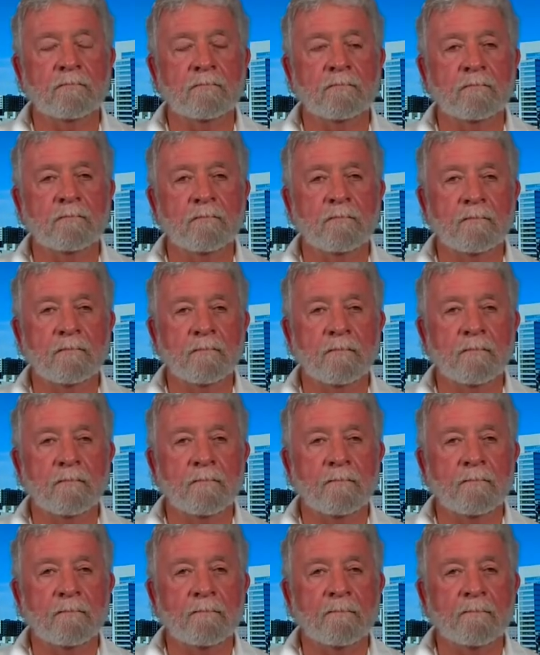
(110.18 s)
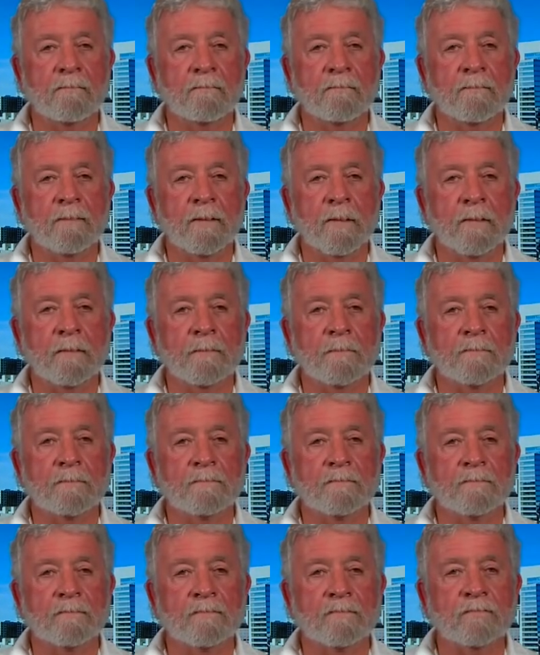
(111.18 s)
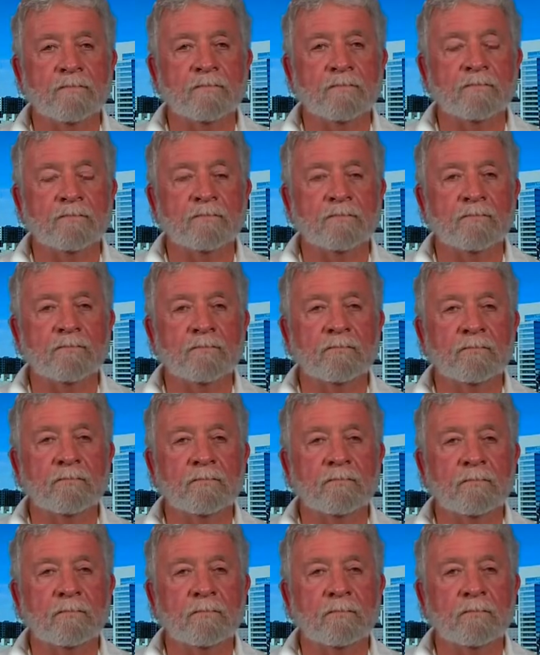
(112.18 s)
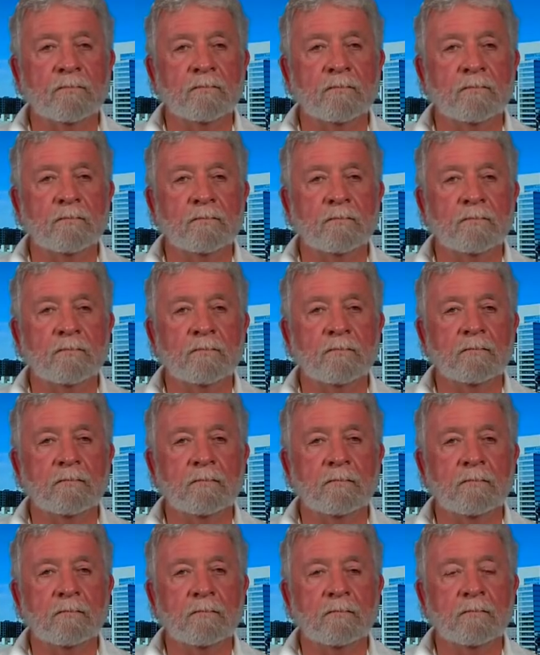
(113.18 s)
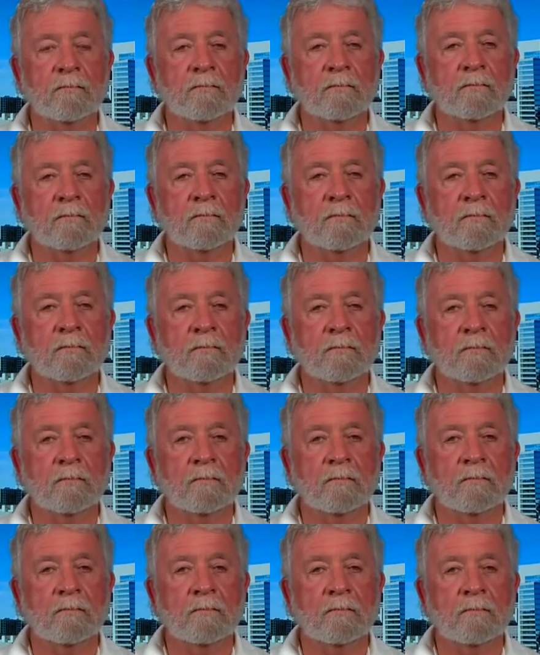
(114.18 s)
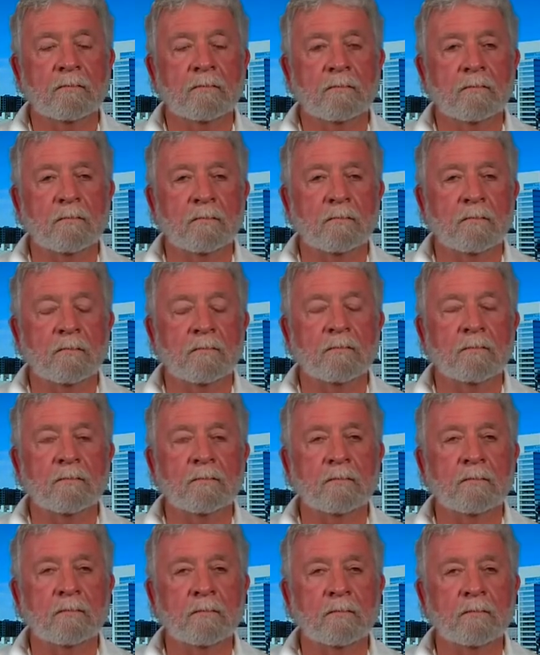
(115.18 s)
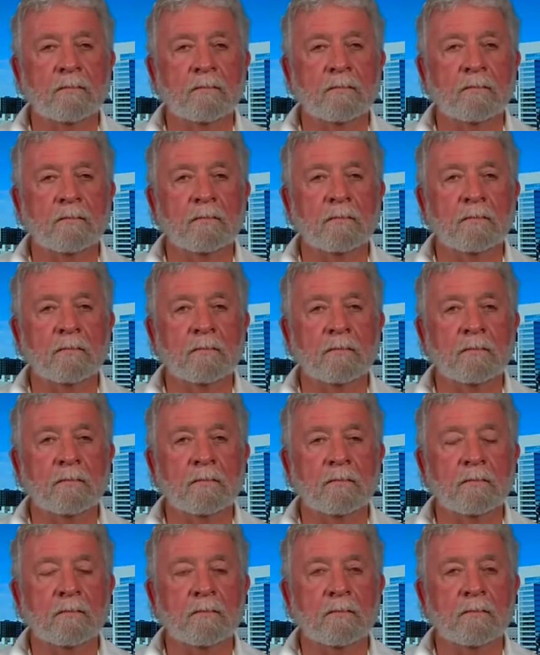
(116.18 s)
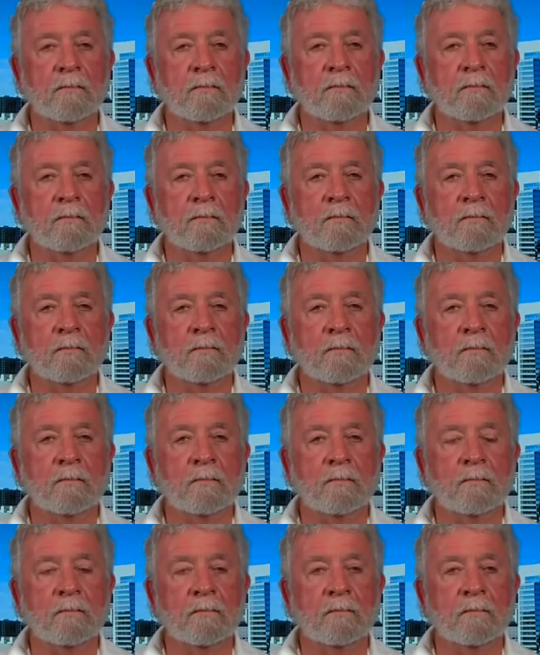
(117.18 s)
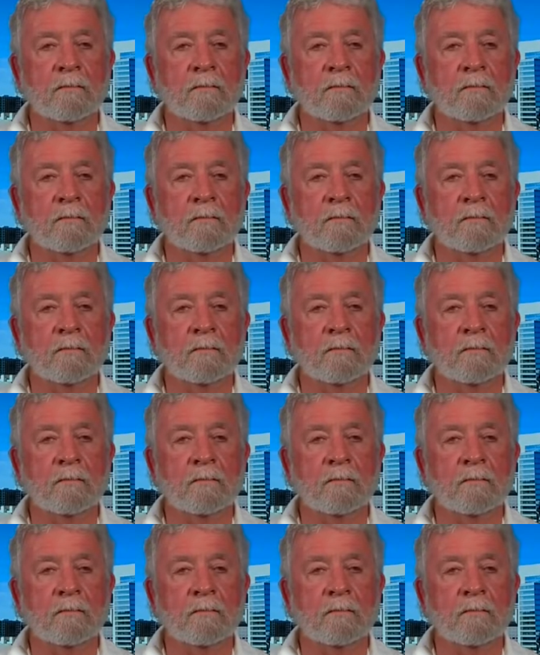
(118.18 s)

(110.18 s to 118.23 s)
The person shown says nothing.